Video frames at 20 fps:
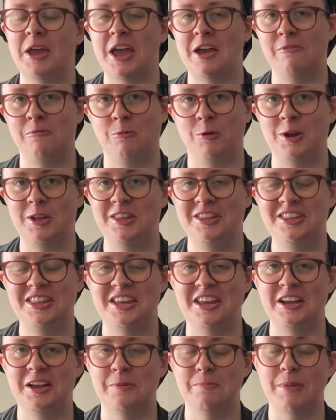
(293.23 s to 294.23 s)

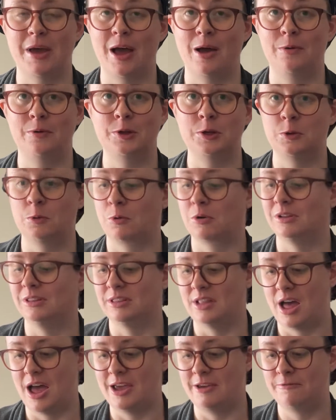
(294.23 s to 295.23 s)
everything about your
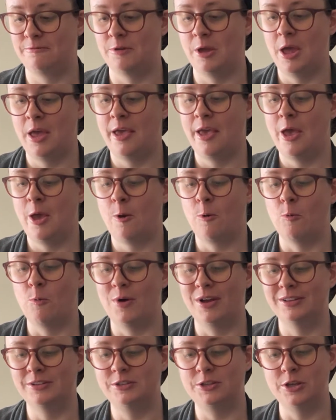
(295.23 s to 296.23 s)
life
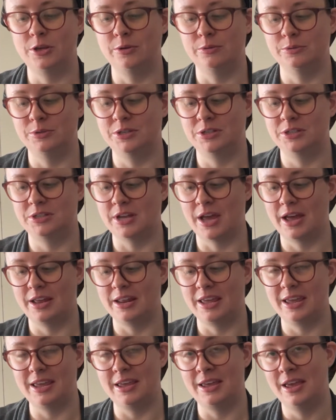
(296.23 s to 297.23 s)
once you
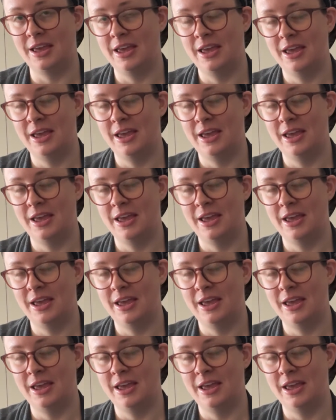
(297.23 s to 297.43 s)
study